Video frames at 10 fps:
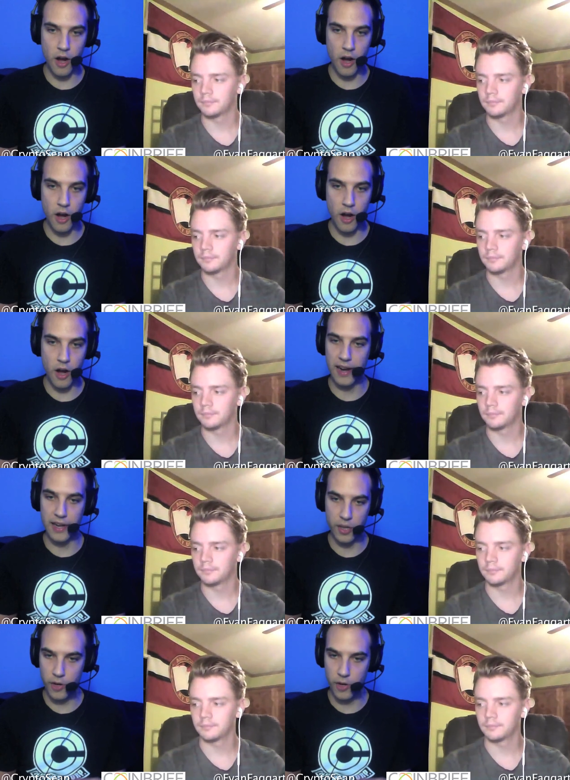
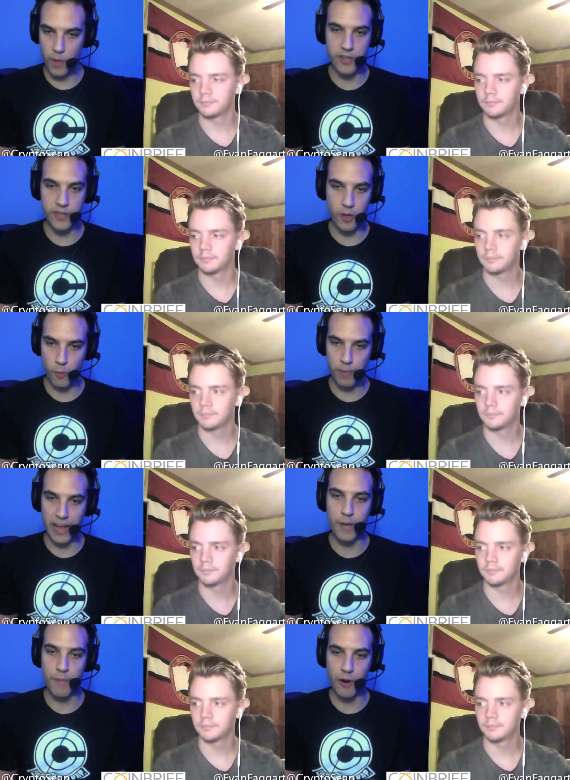Speaker 1: online crypto
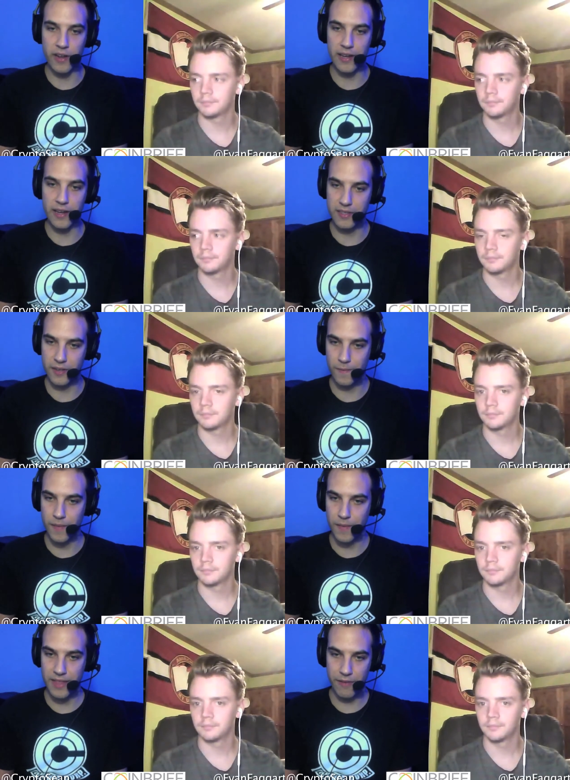black market. So
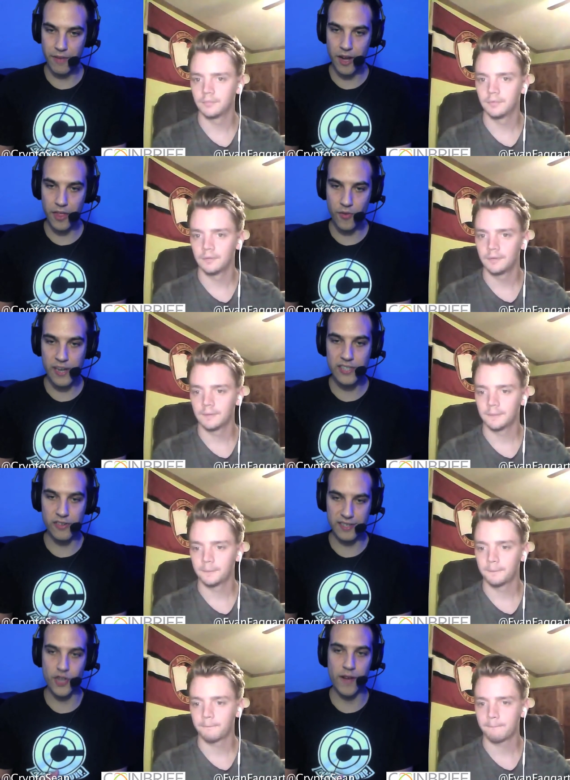they've got the
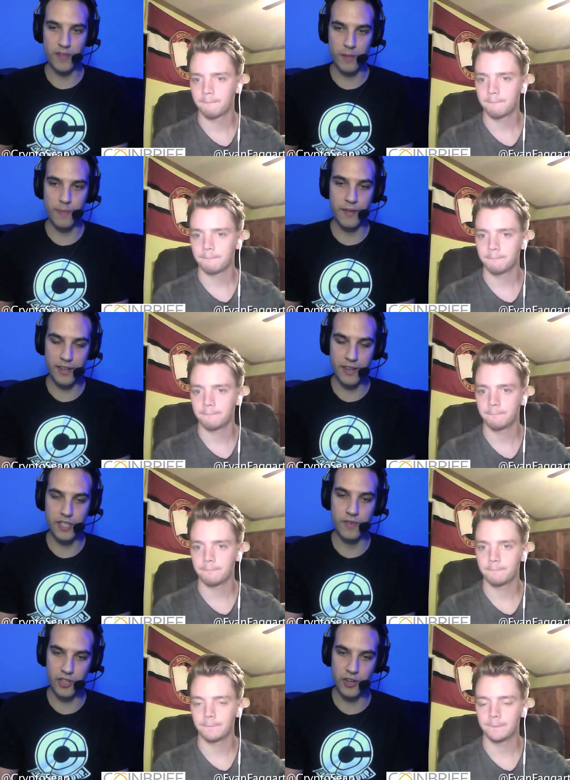resources to go after the big fish
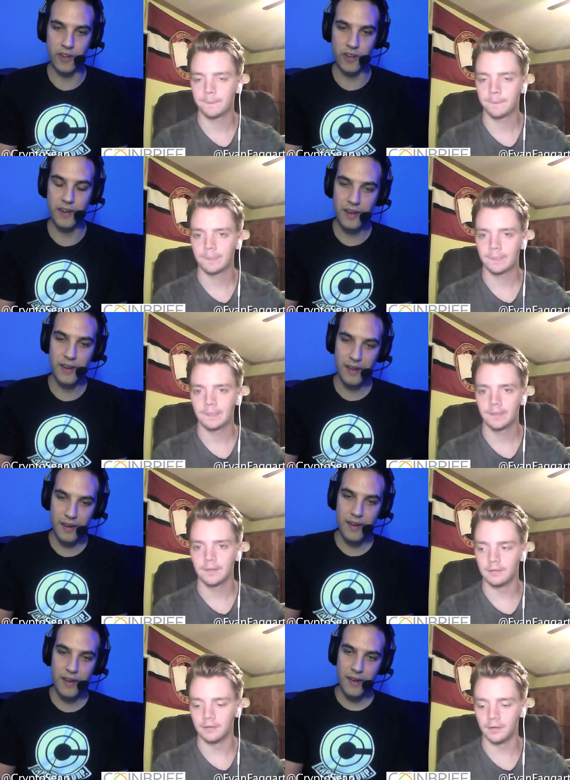for sure.
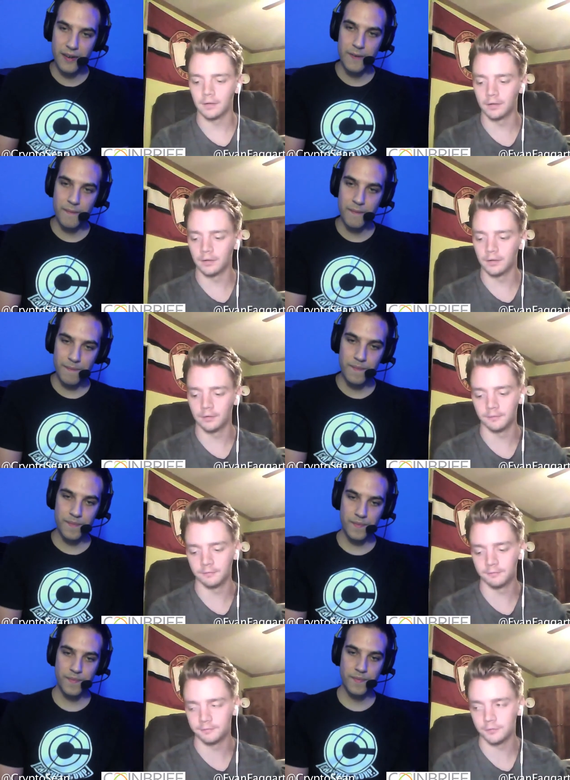
Speaker 2: Yeah,
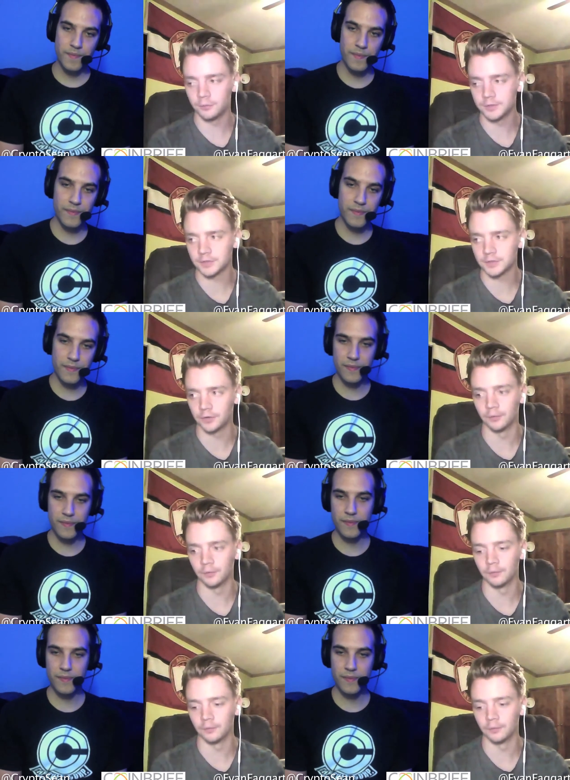and a few weeks
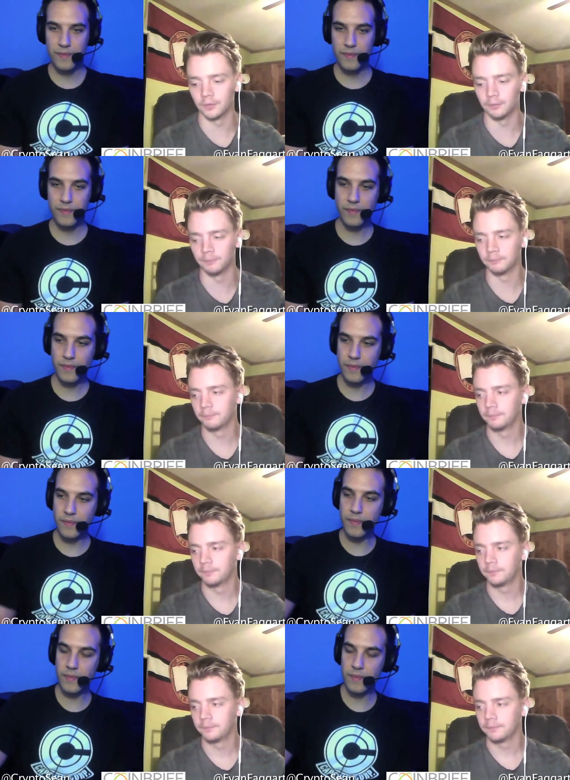ago, um,
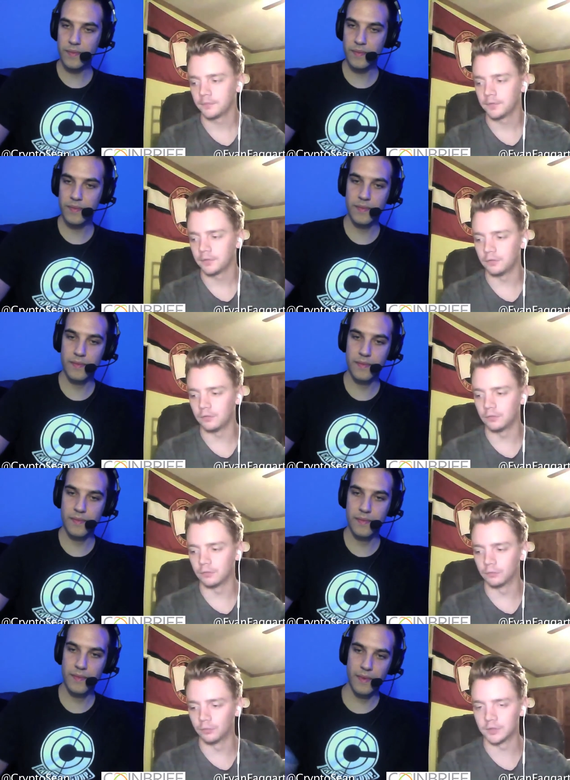
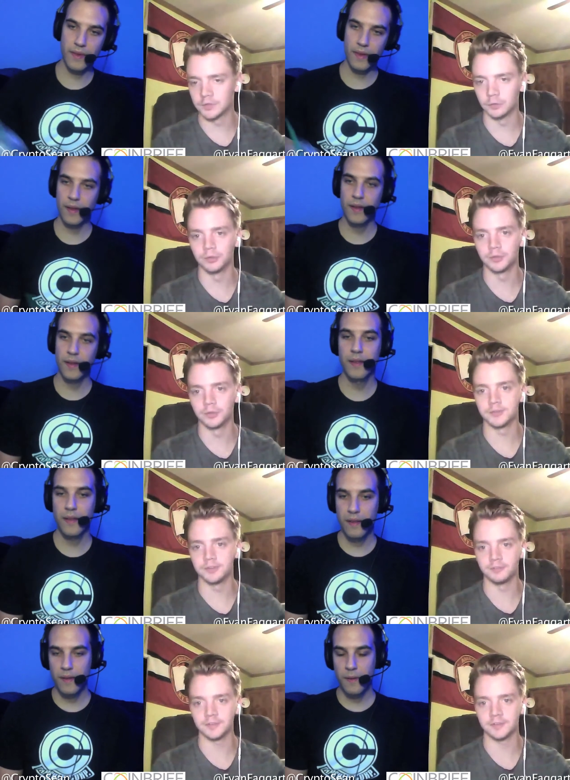you know, Ross Ulbricht's
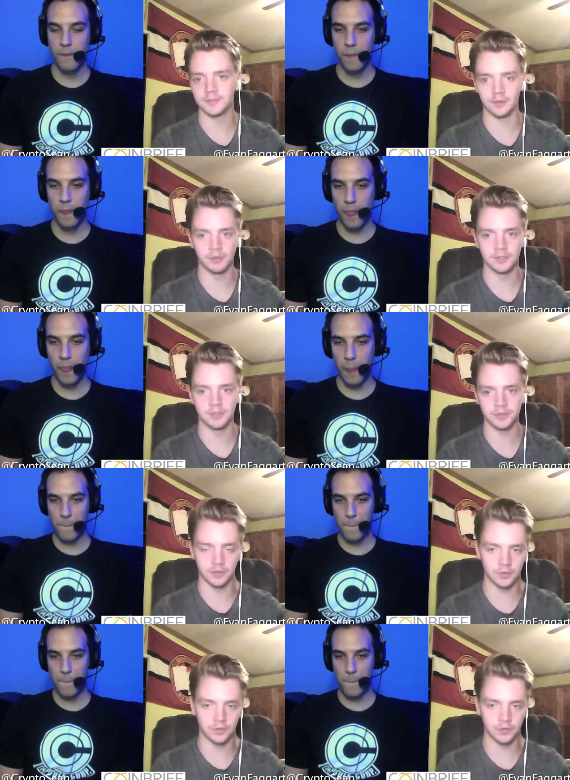defense team basically